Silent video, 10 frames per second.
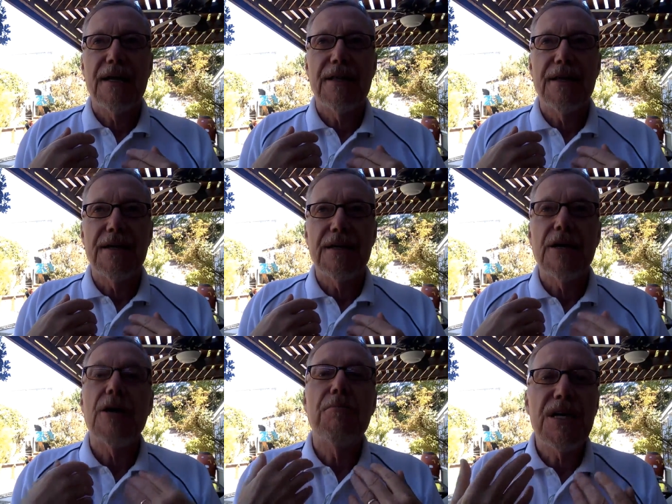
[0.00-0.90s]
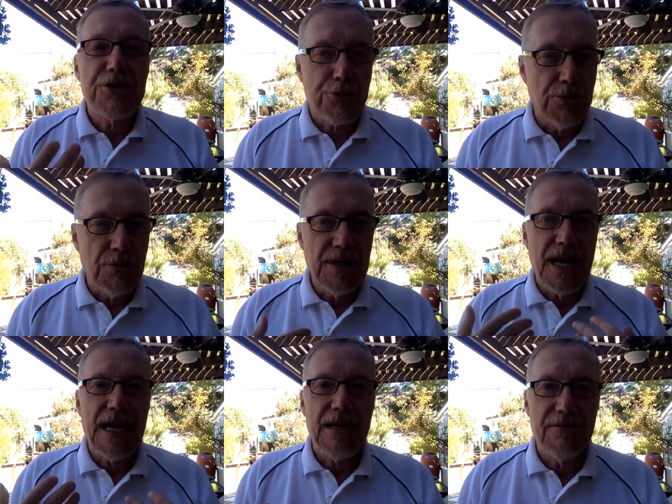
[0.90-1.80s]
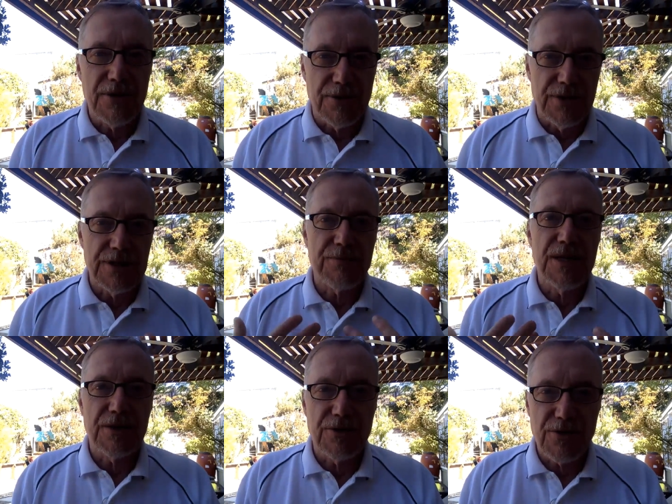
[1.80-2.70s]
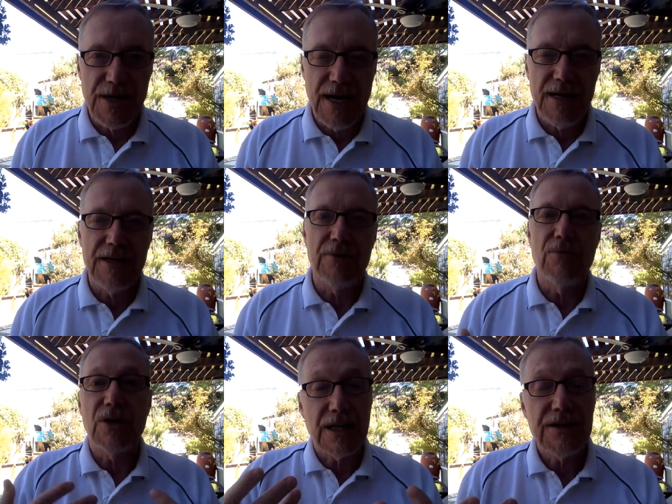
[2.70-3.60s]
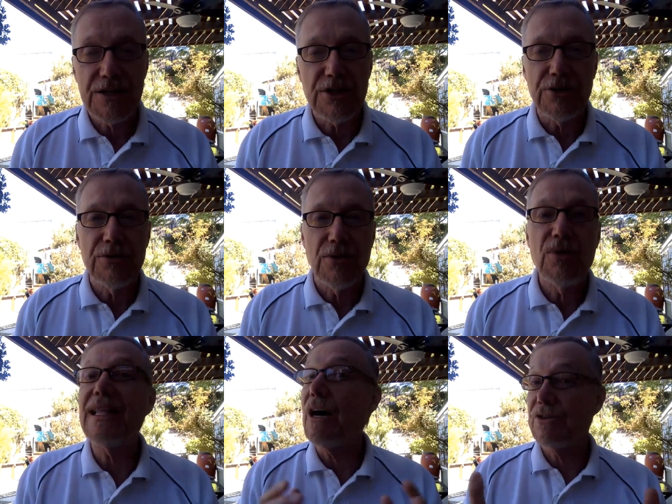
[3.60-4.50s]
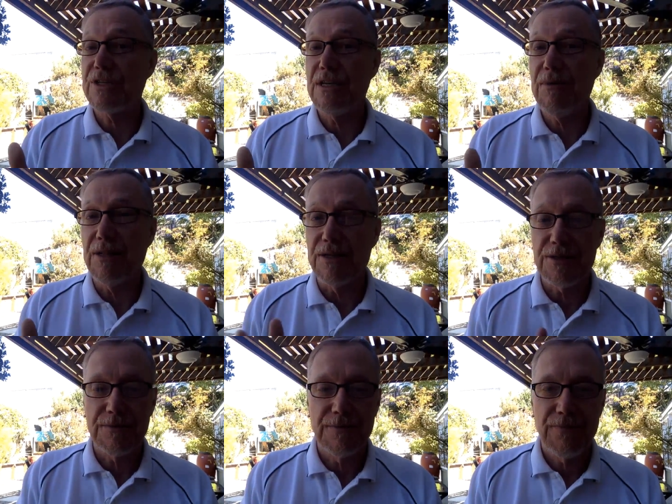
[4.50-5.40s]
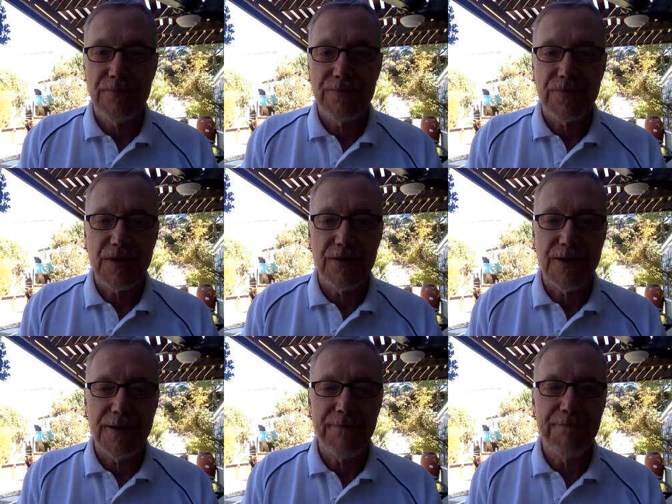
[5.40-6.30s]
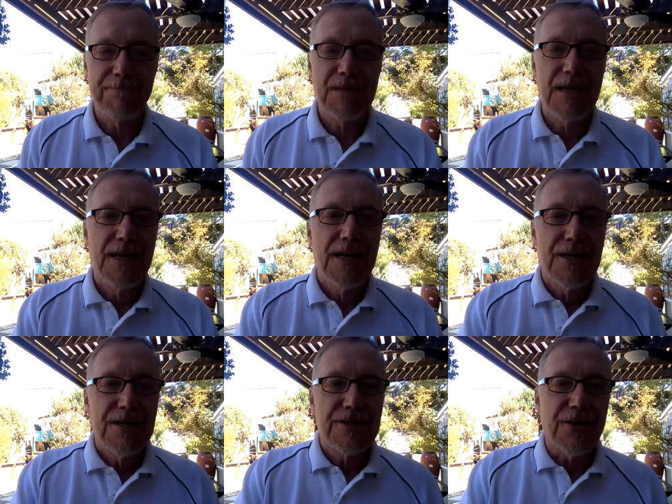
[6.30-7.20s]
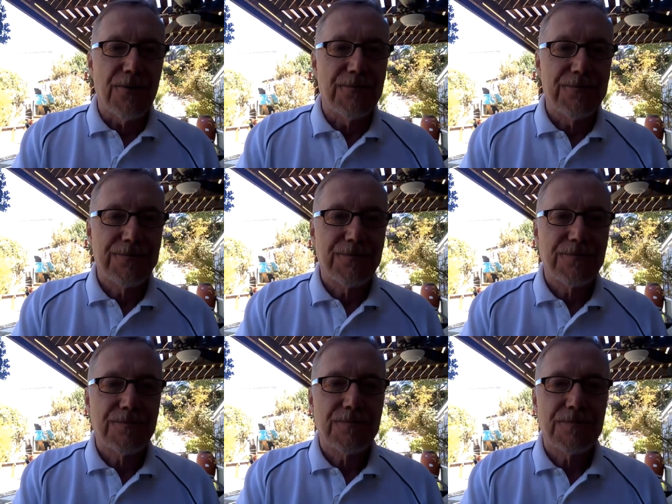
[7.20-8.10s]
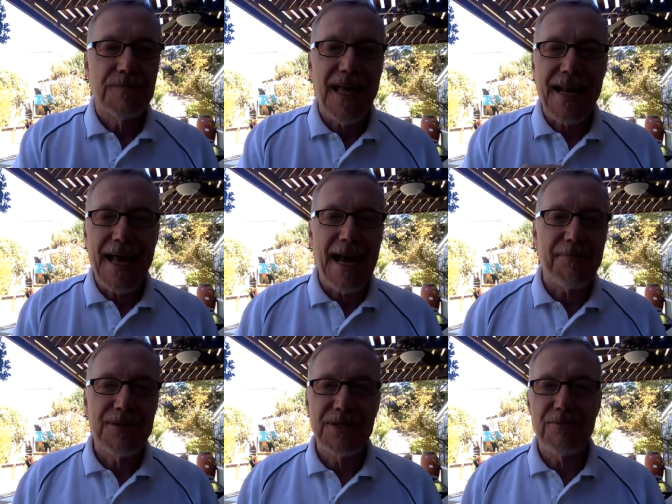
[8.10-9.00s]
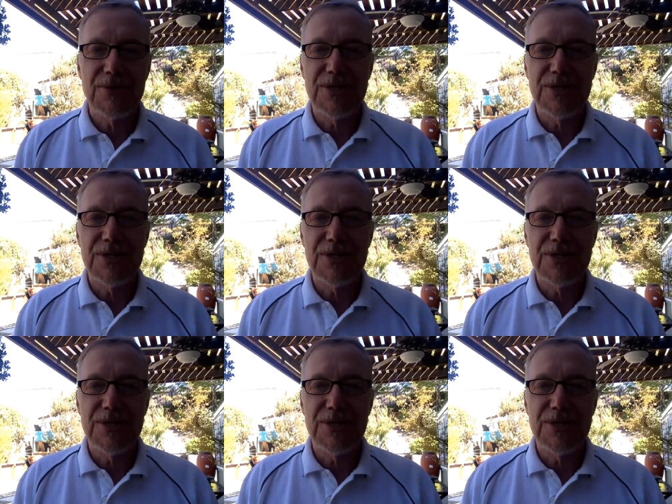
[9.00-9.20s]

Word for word: the, the habitual behavior that's been created will continue without stimulus. Okay? So, that happens in